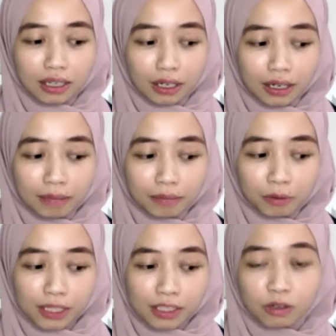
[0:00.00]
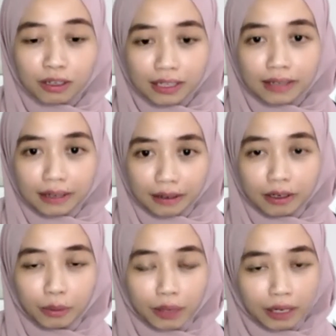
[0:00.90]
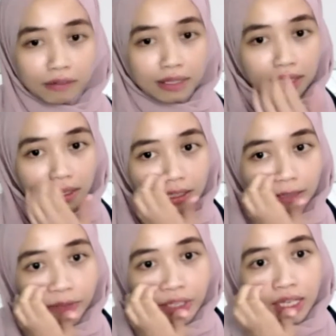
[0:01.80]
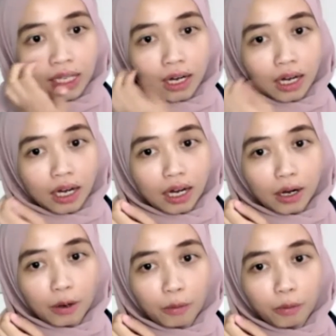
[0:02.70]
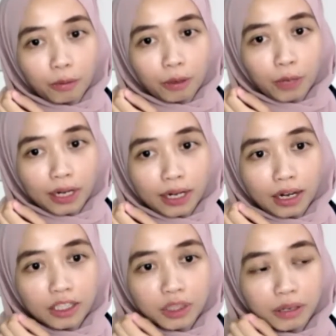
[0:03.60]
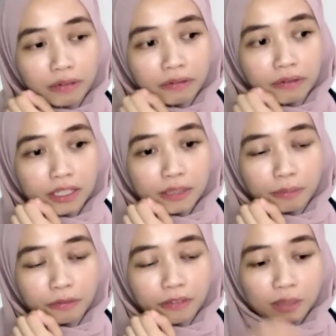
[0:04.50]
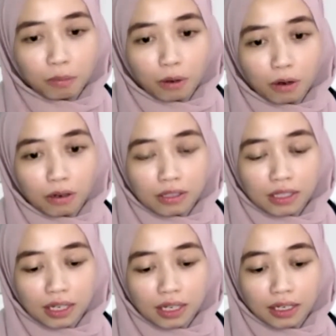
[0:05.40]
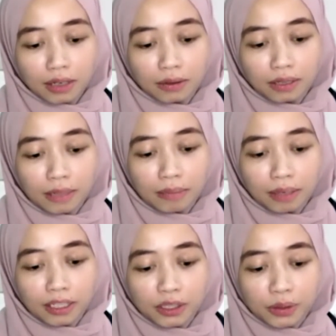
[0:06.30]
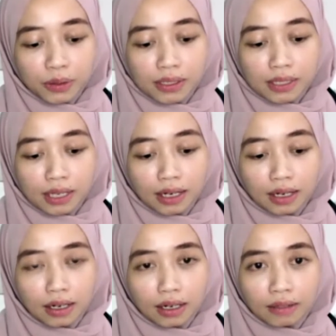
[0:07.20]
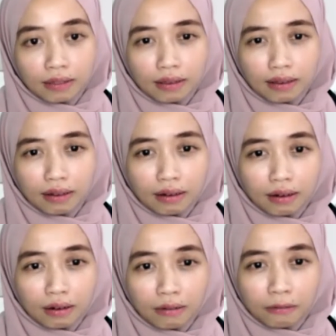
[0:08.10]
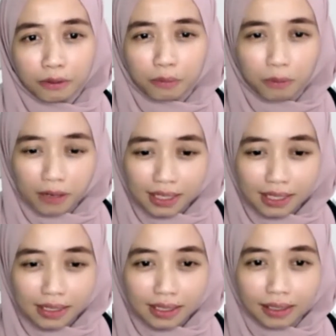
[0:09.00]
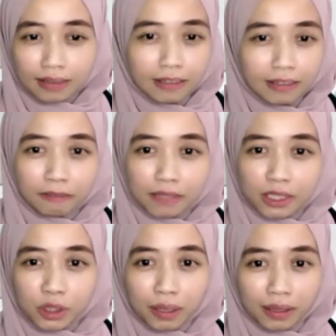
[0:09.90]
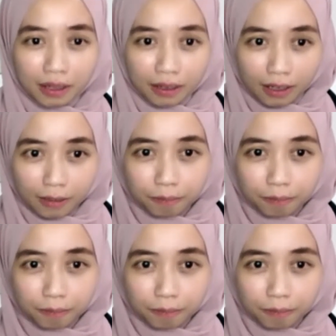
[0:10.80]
I'm quite struggling when I first started. When I launched my first box, I only managed to sell I think a few boxes, and it didn't reach my target.